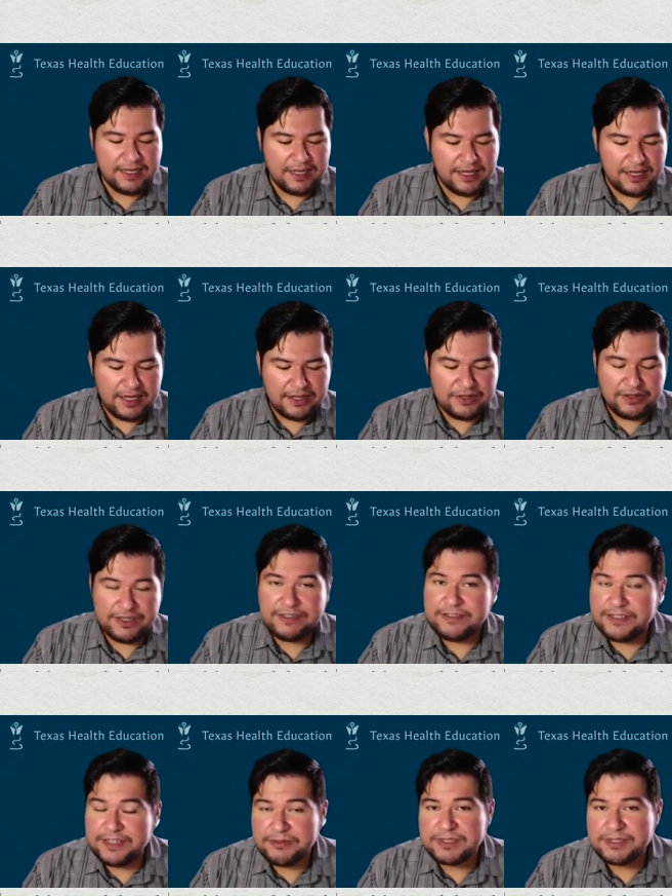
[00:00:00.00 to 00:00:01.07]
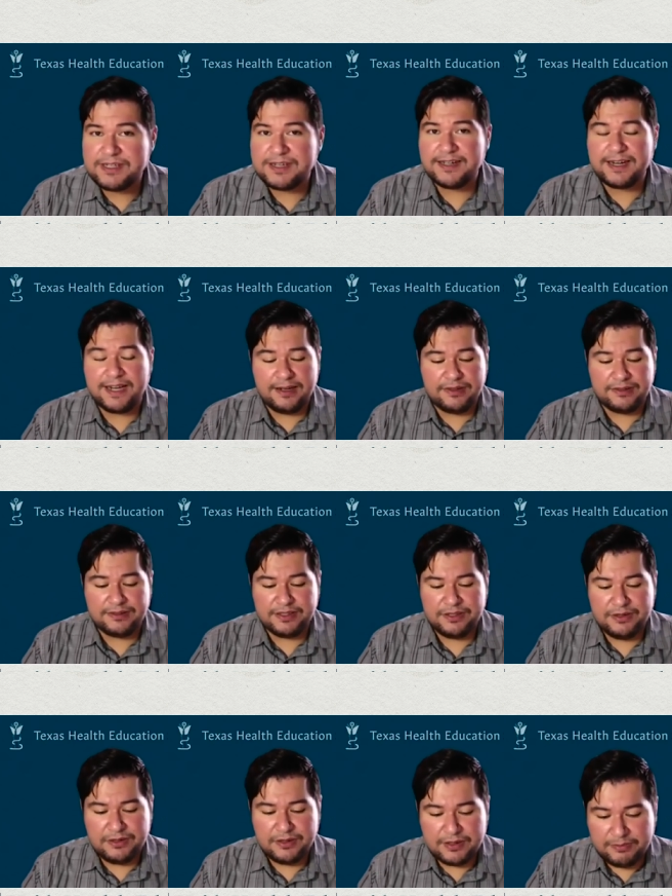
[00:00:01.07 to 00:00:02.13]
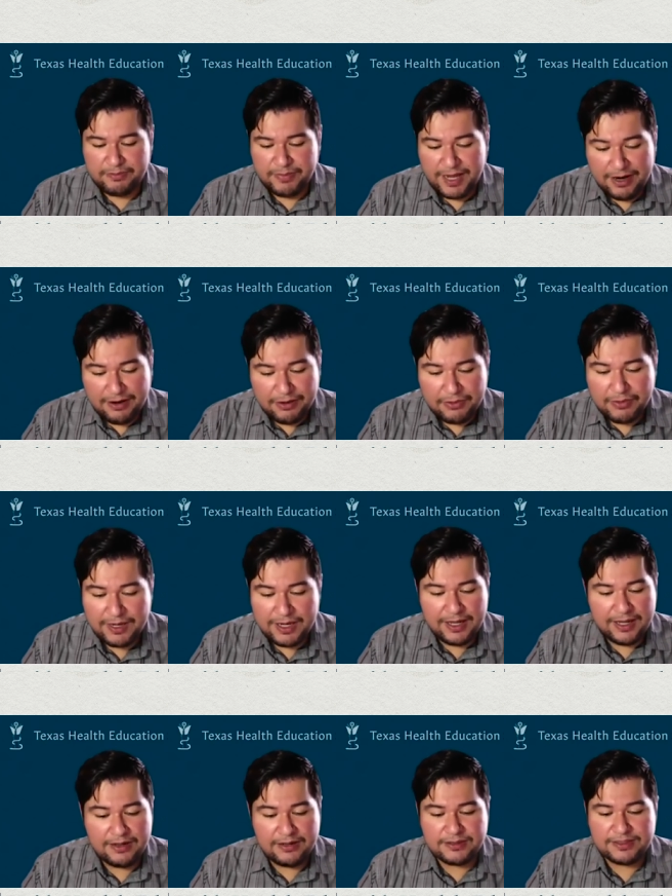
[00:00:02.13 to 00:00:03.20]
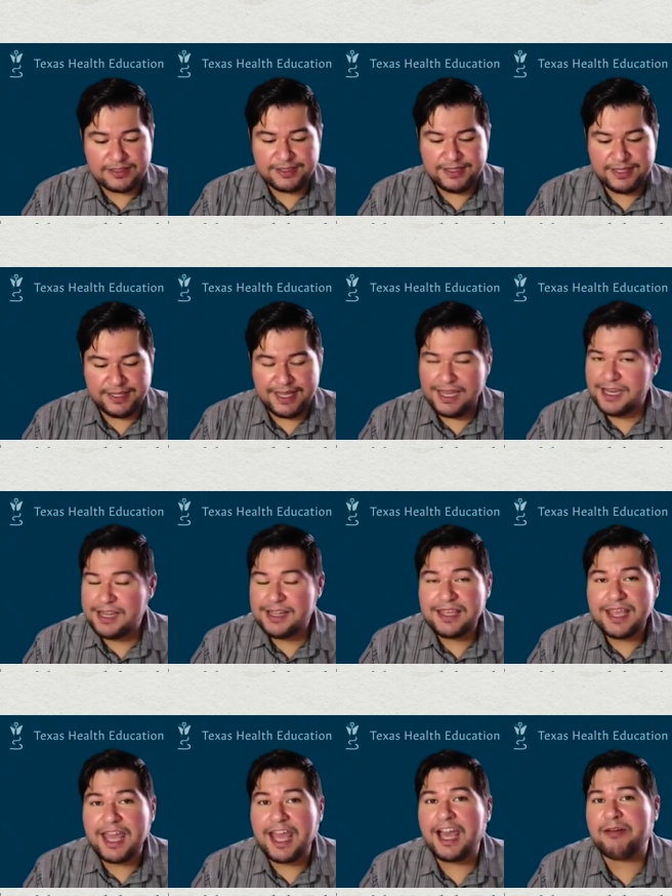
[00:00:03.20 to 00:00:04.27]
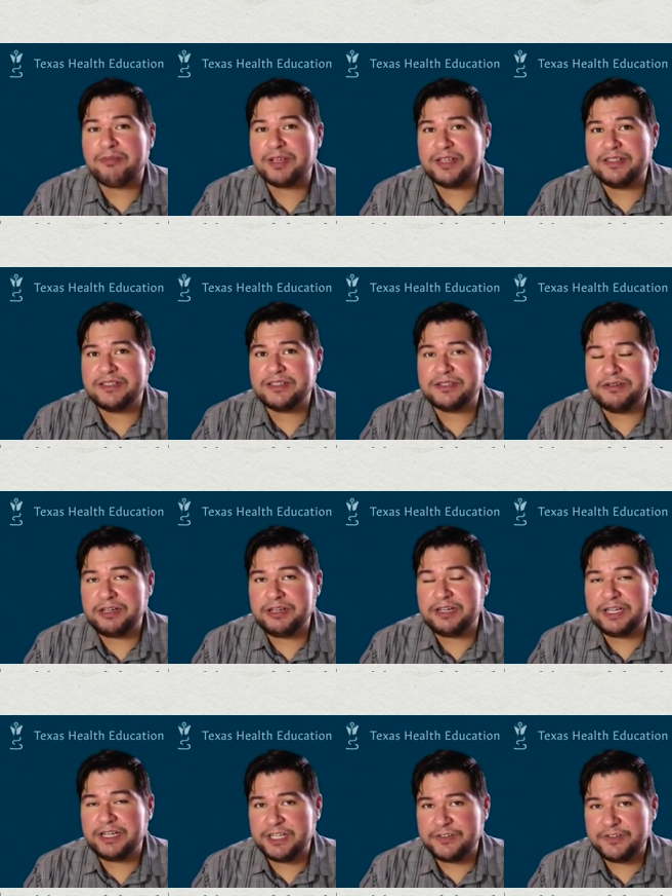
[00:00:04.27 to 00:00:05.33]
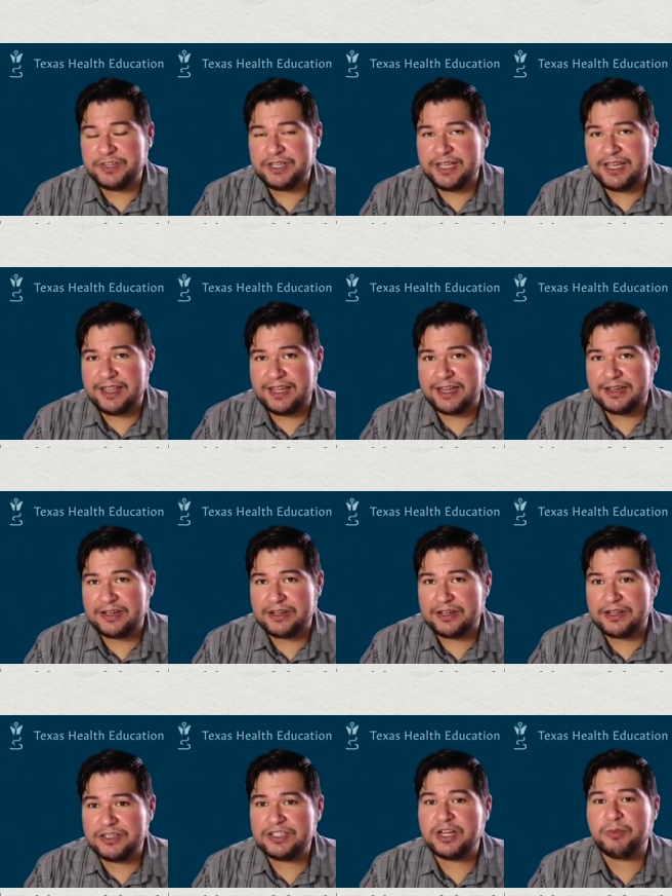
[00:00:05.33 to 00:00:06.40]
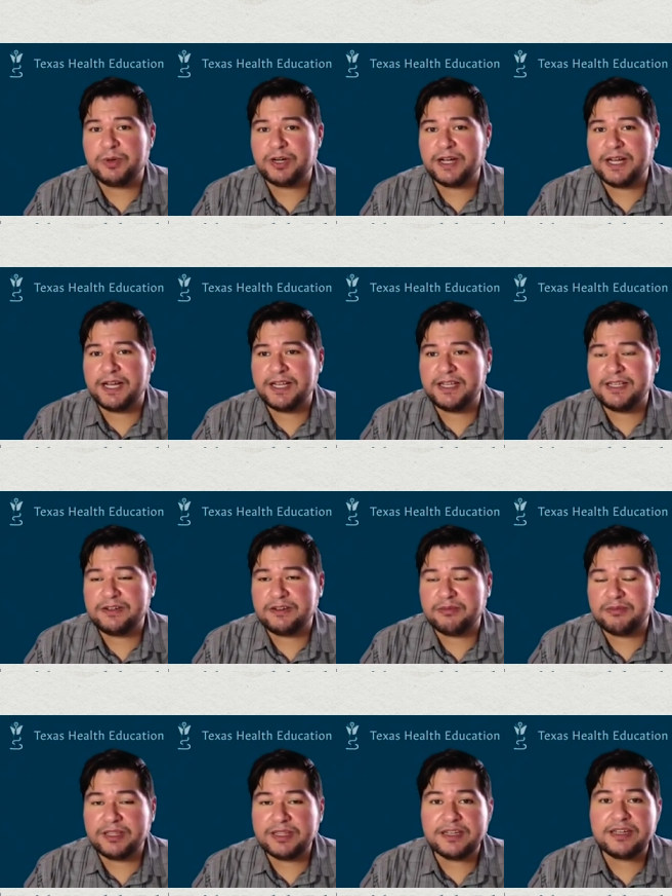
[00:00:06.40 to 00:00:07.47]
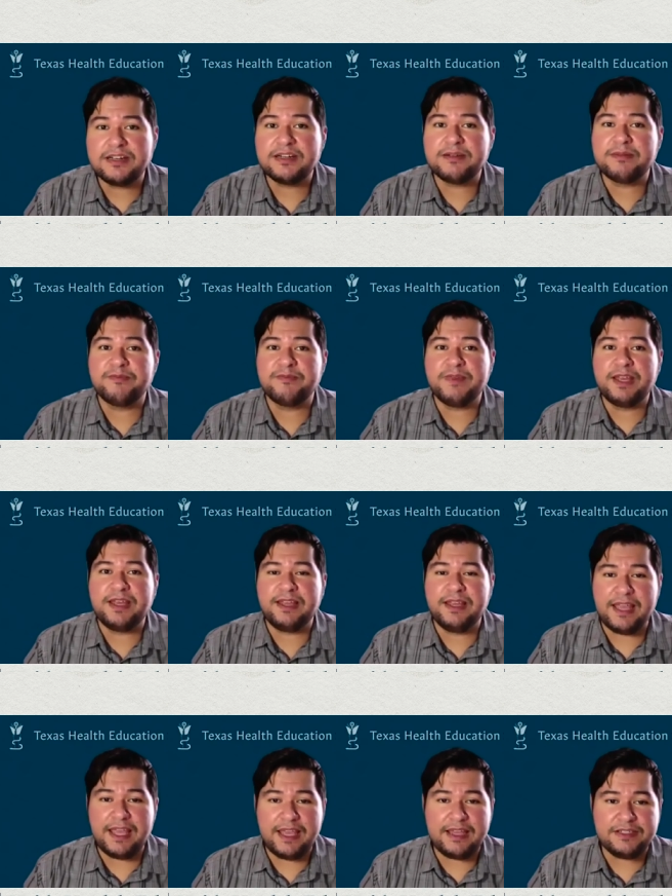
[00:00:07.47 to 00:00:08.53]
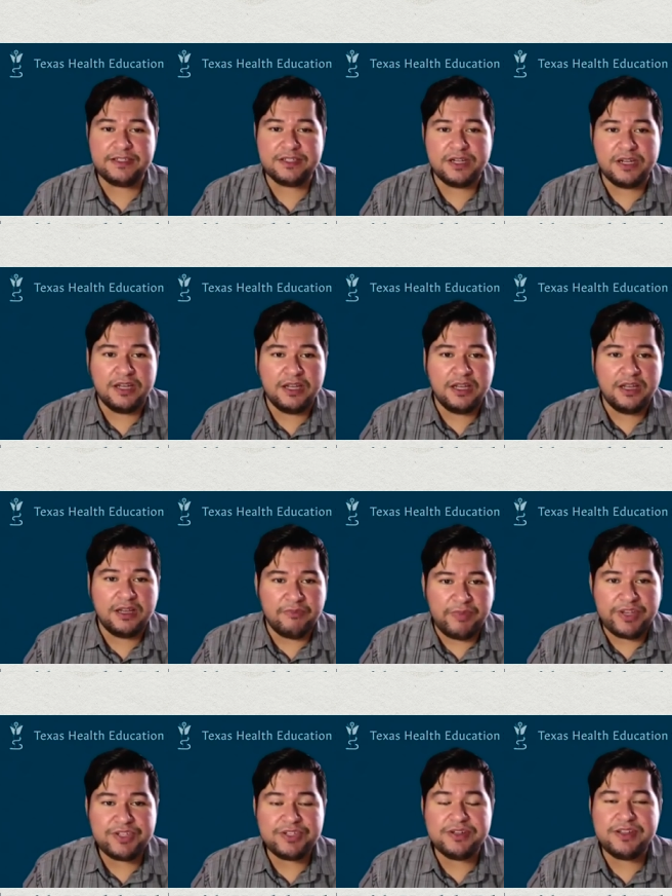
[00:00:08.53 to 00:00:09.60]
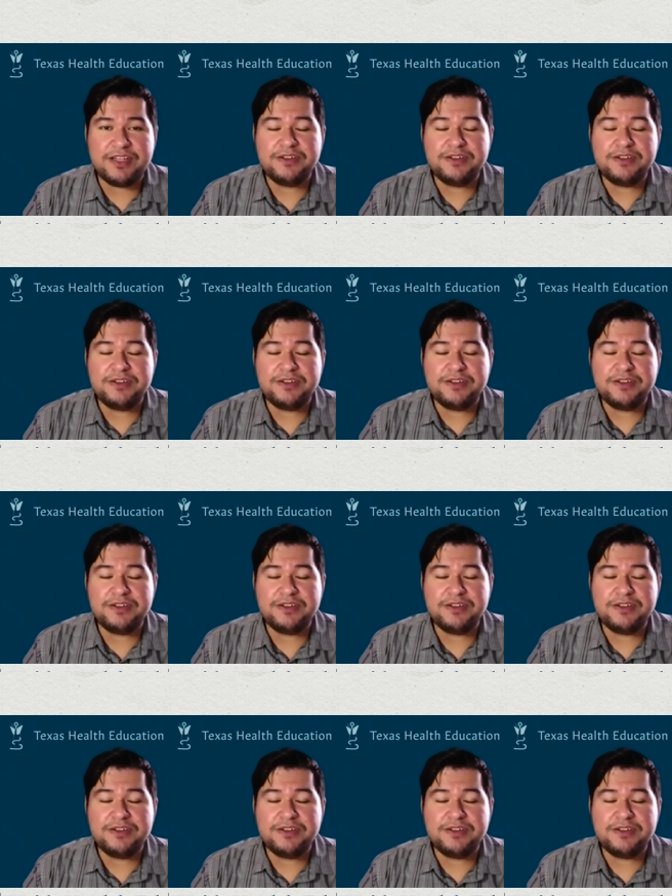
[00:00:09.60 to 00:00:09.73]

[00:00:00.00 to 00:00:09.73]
uh, your internet was cut out, your power went out, anything happens during your interview day that could jeopardize your ability to engage, make sure that